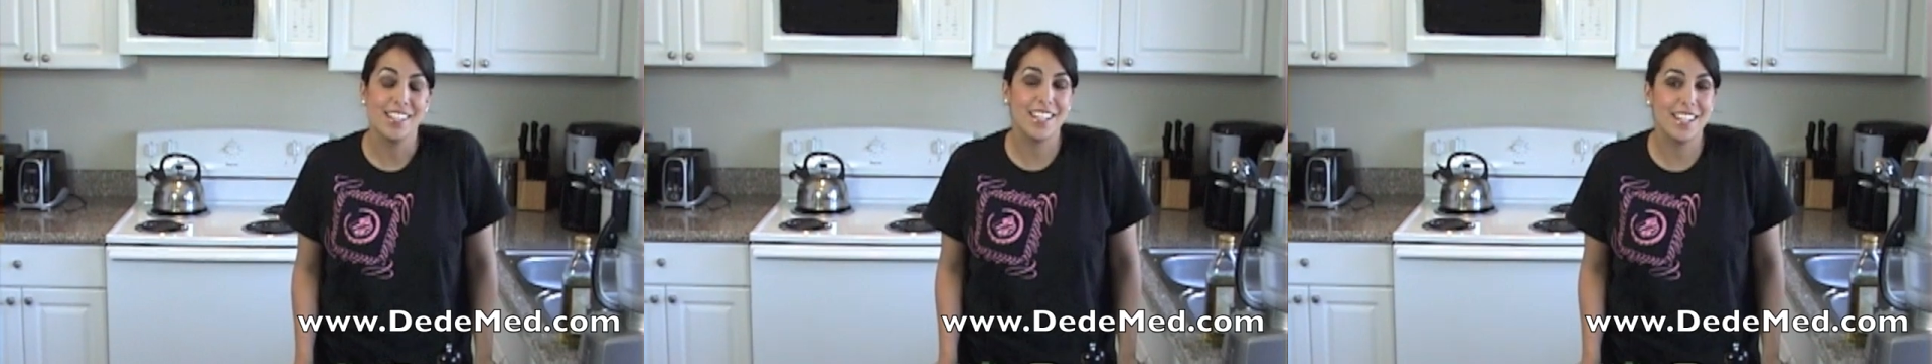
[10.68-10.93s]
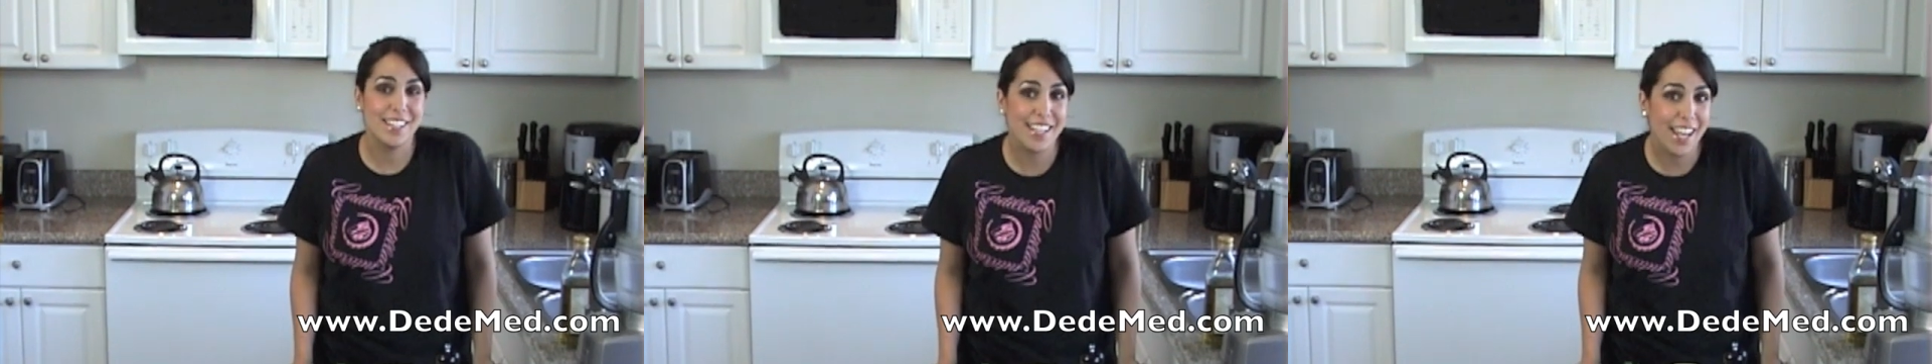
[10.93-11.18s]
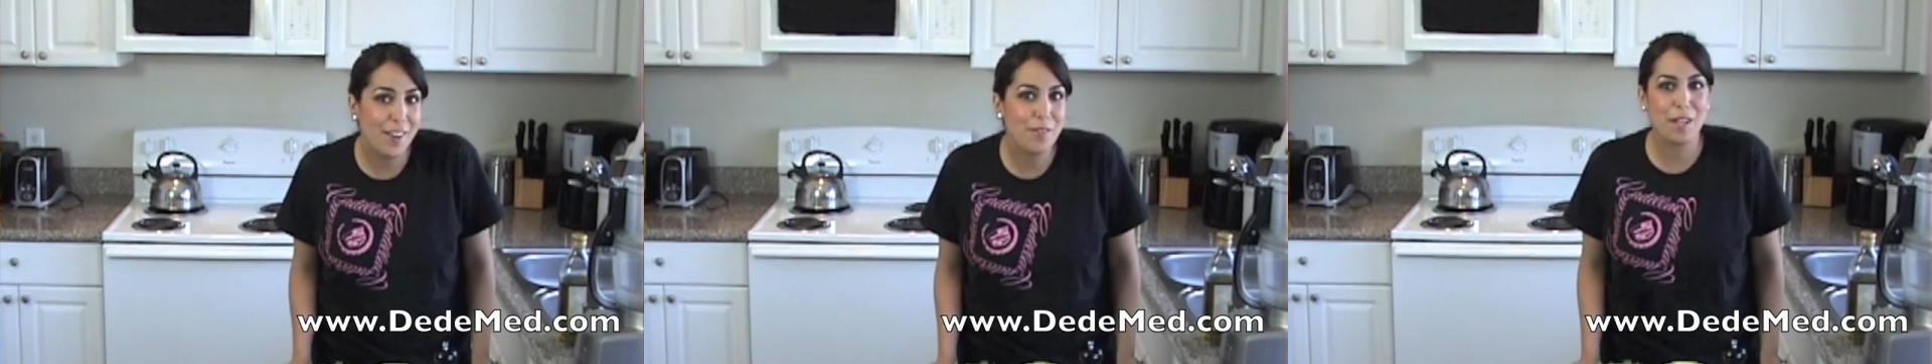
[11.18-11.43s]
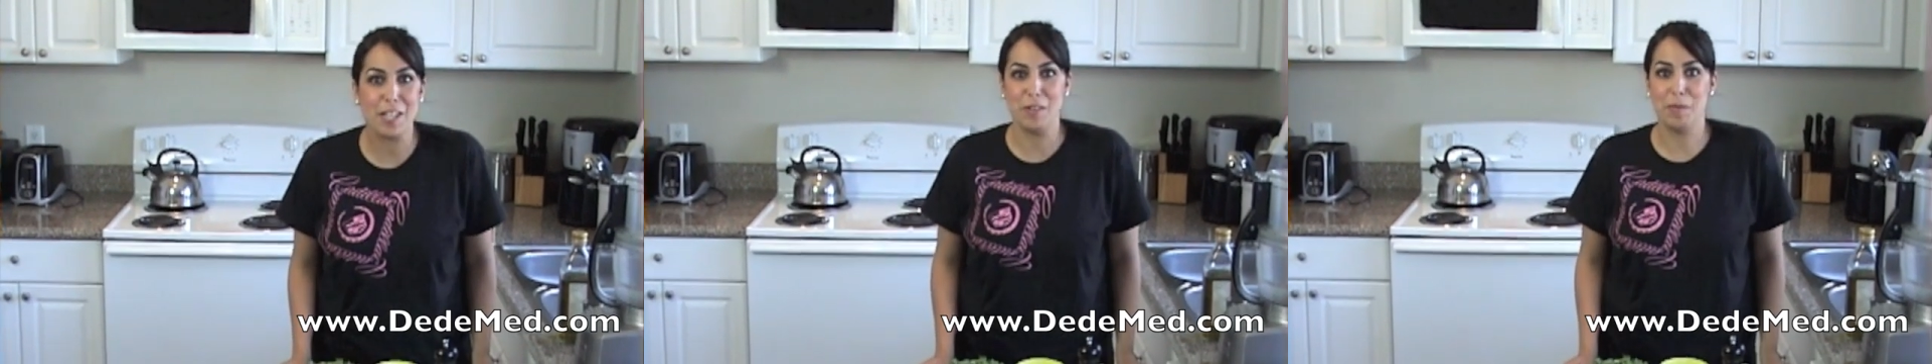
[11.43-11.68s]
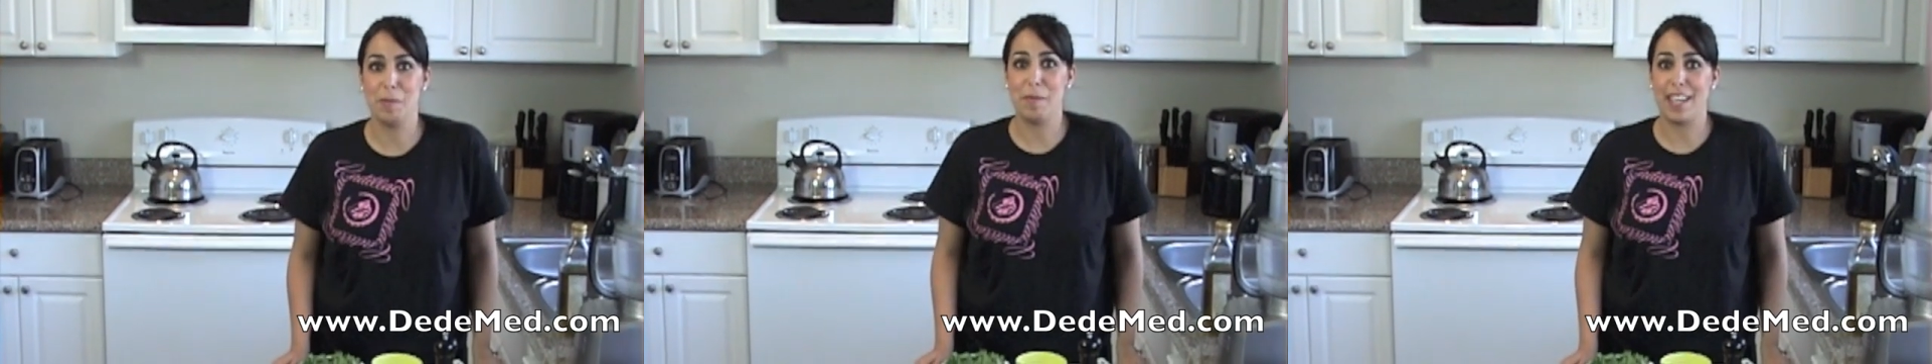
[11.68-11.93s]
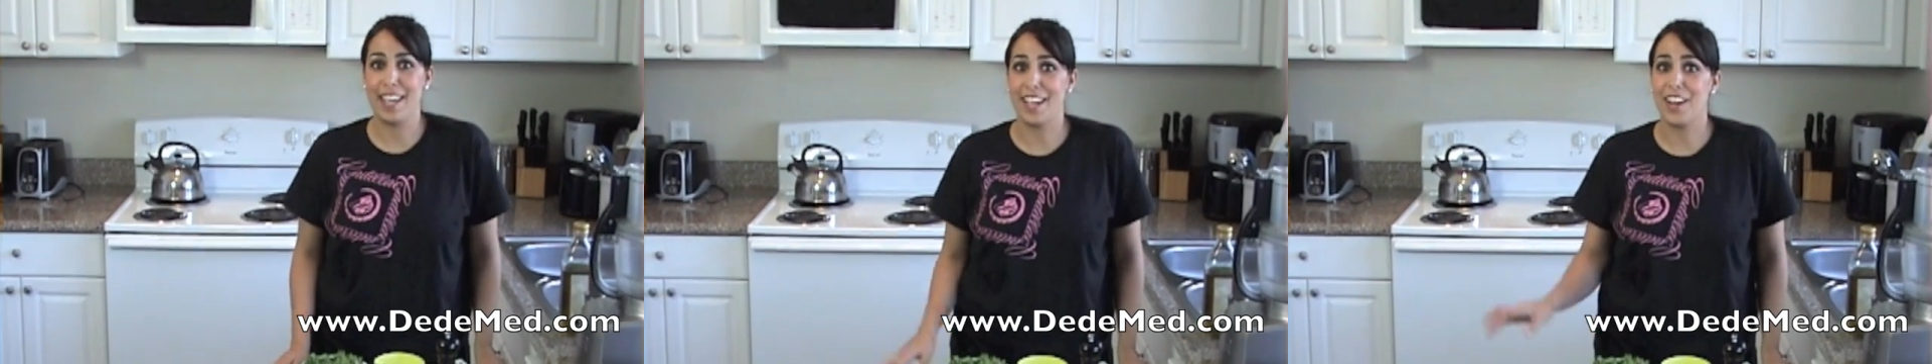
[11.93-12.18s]
Today we're going to be
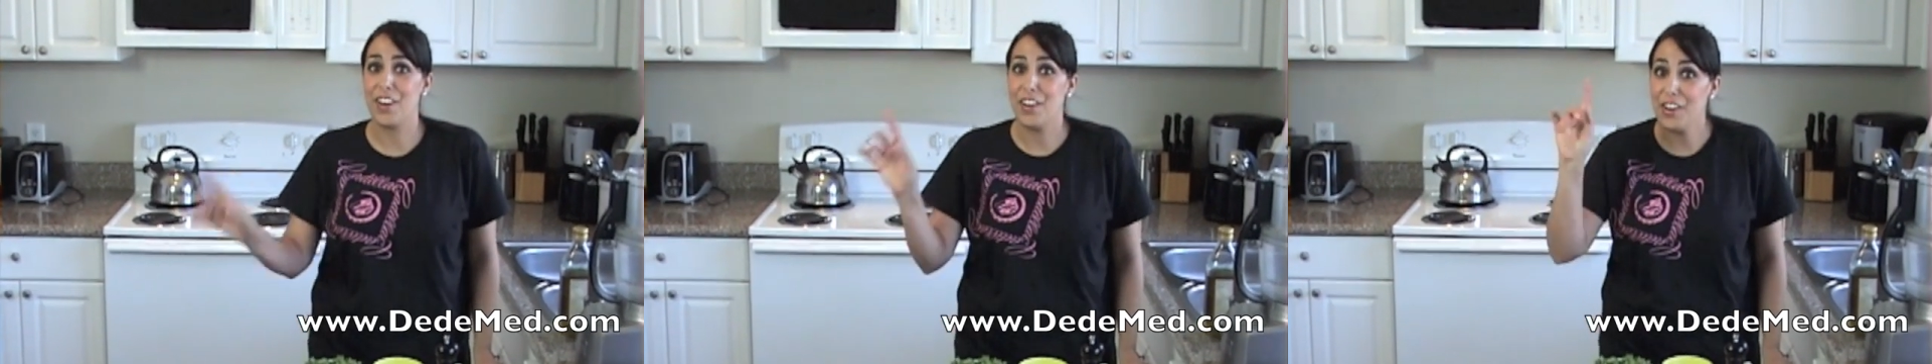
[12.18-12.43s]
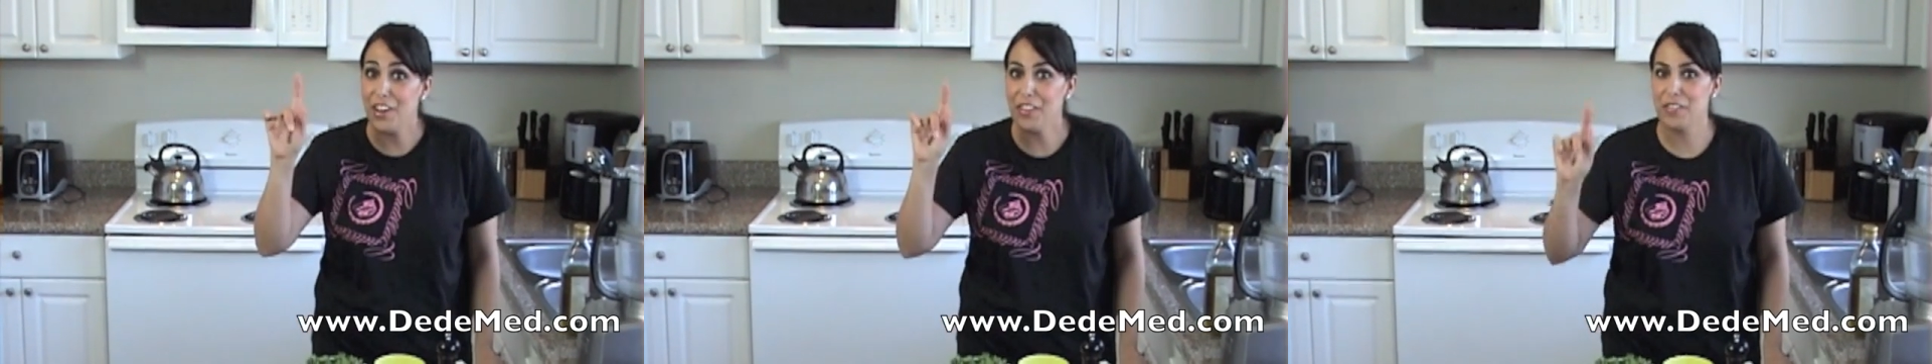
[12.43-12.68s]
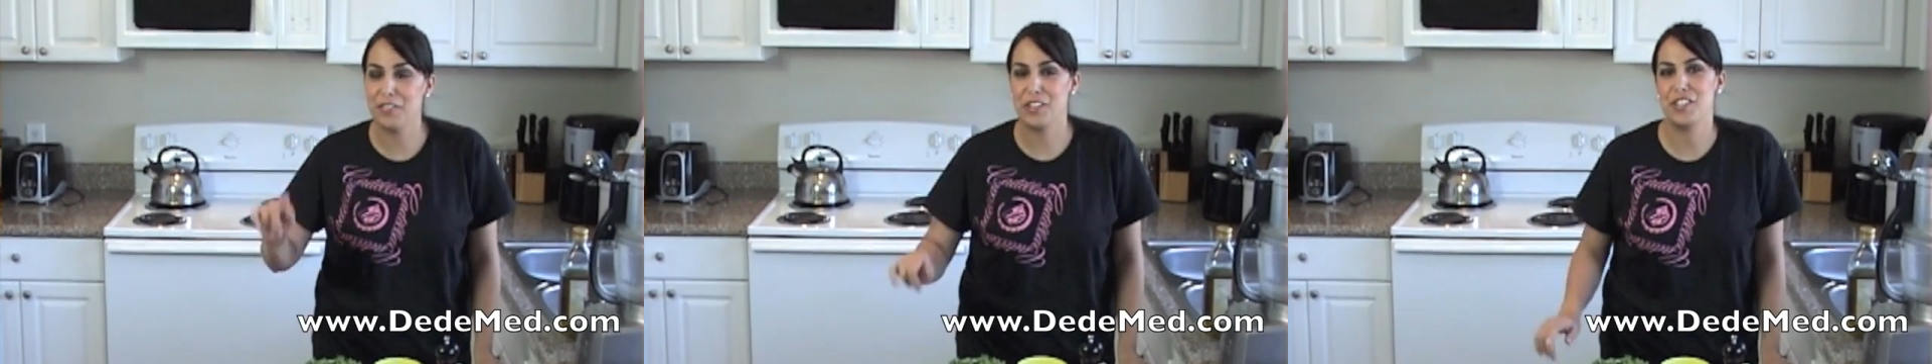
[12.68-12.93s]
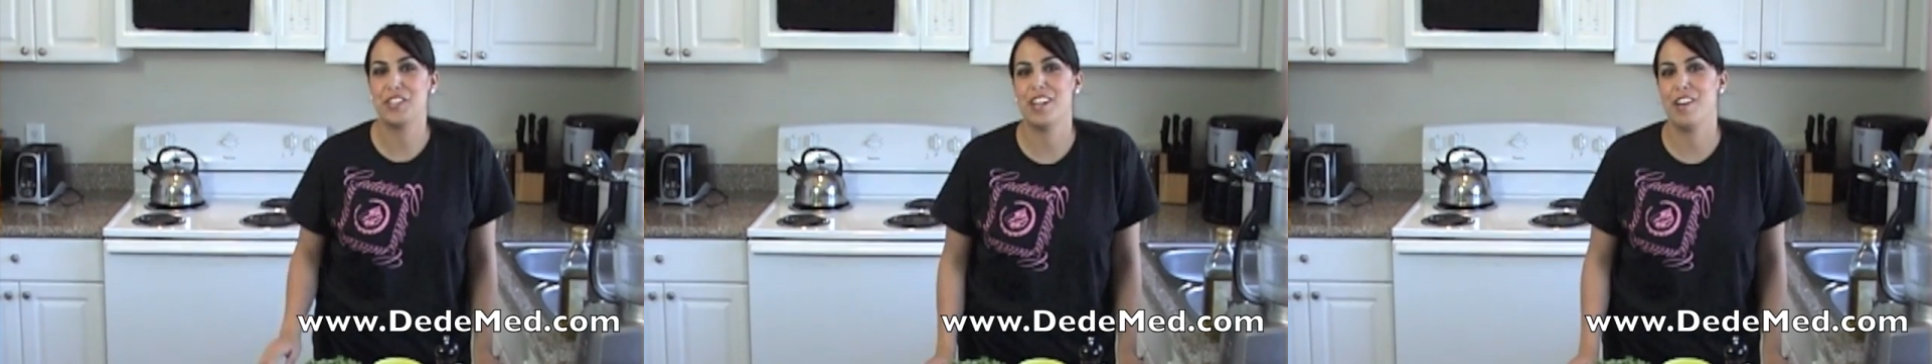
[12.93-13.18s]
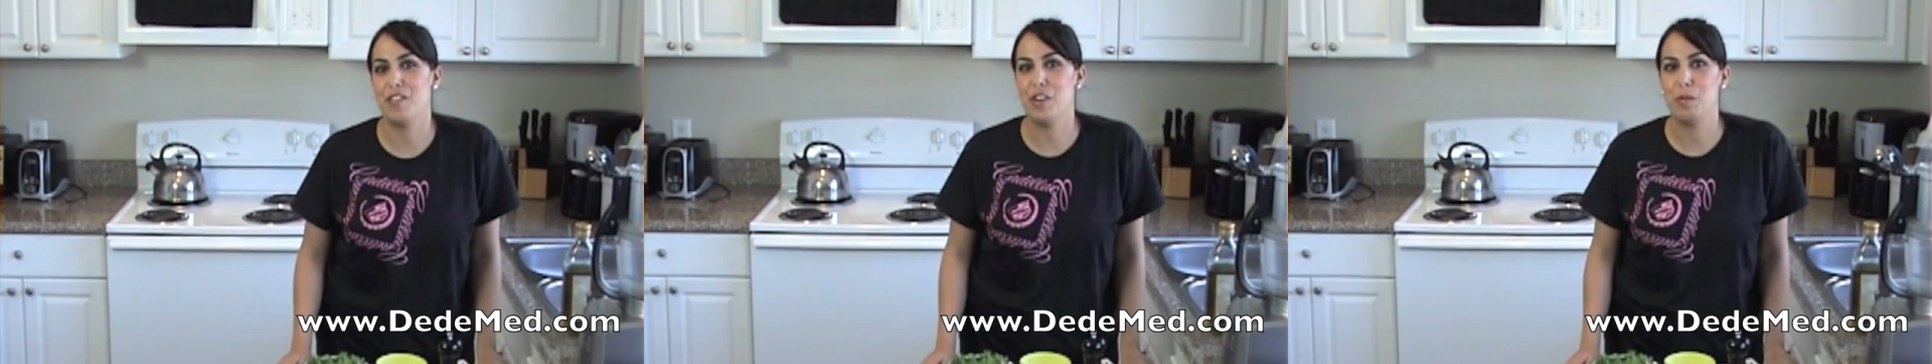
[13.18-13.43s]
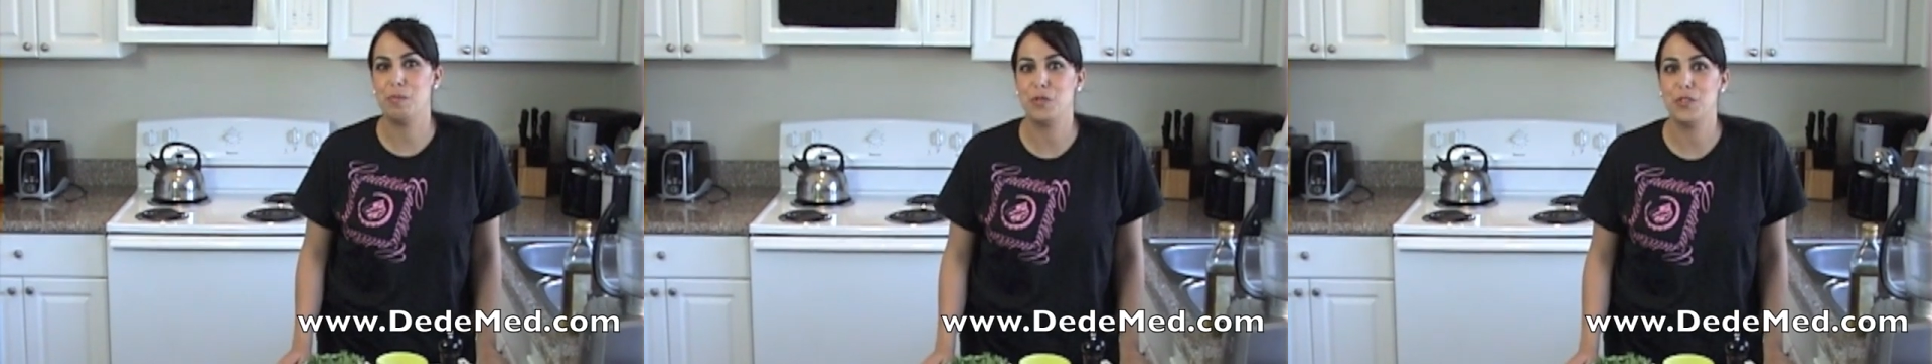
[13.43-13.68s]
making another version of
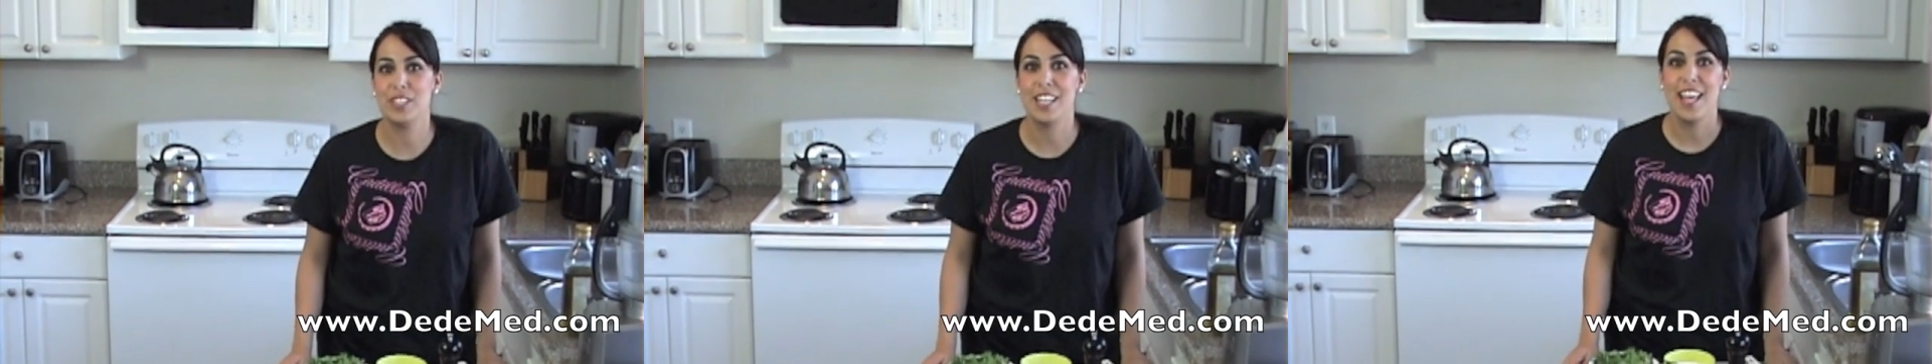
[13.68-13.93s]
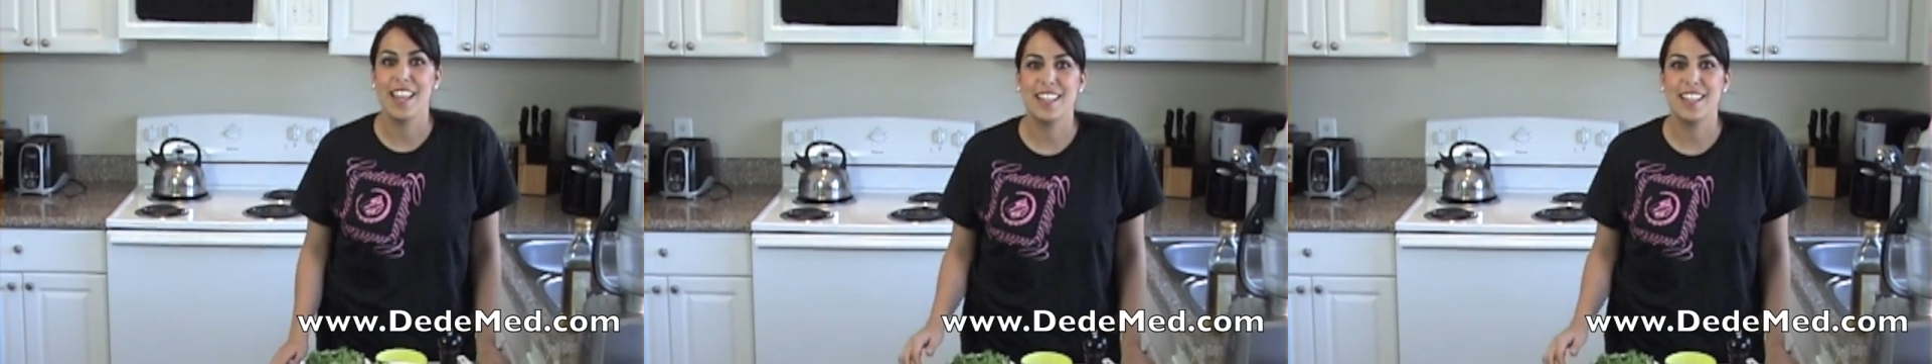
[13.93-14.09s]
hummus.